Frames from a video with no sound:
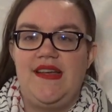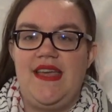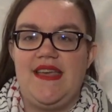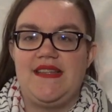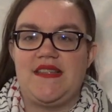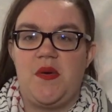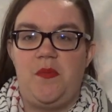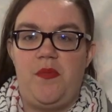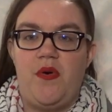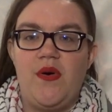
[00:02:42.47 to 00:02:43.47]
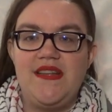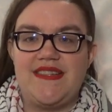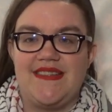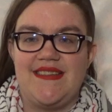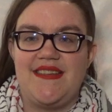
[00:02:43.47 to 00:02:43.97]
is
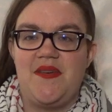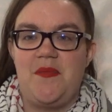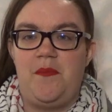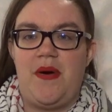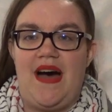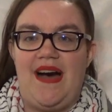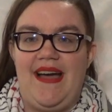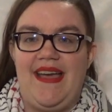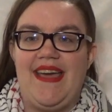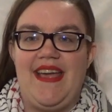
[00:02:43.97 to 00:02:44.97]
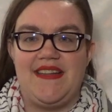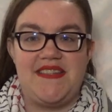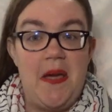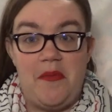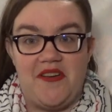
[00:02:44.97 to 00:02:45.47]
poisoned by a
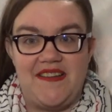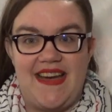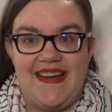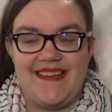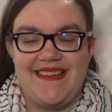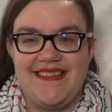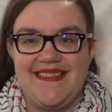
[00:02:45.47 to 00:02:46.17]
cyber attack.